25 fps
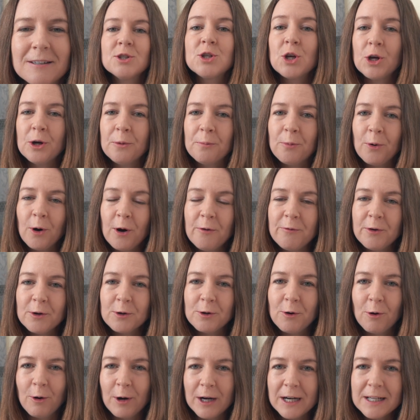To improve your
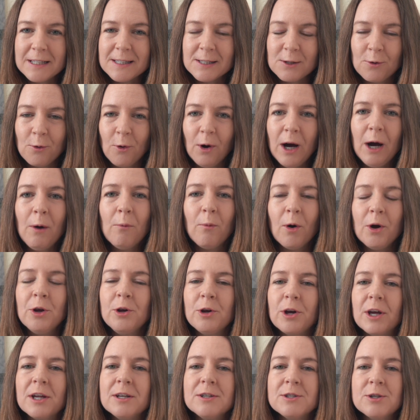credit score, what
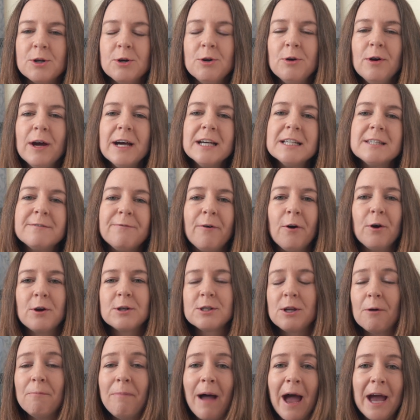you can do is
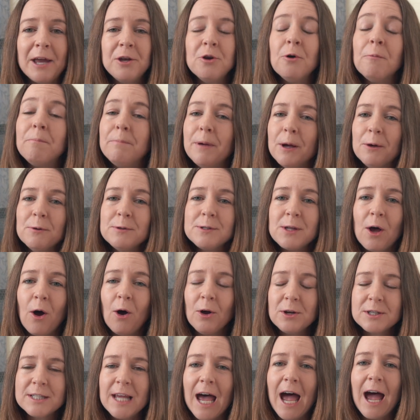focus on paying your bills
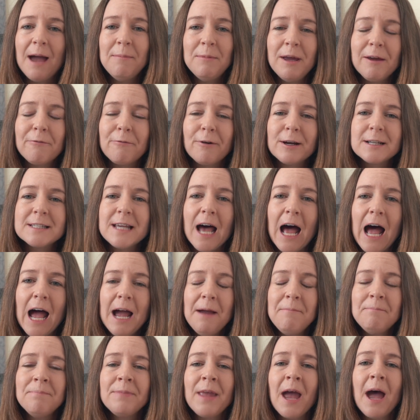on time every
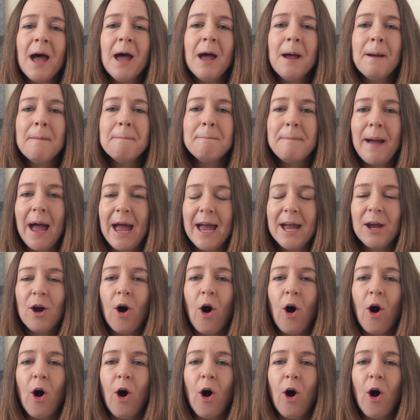time, paying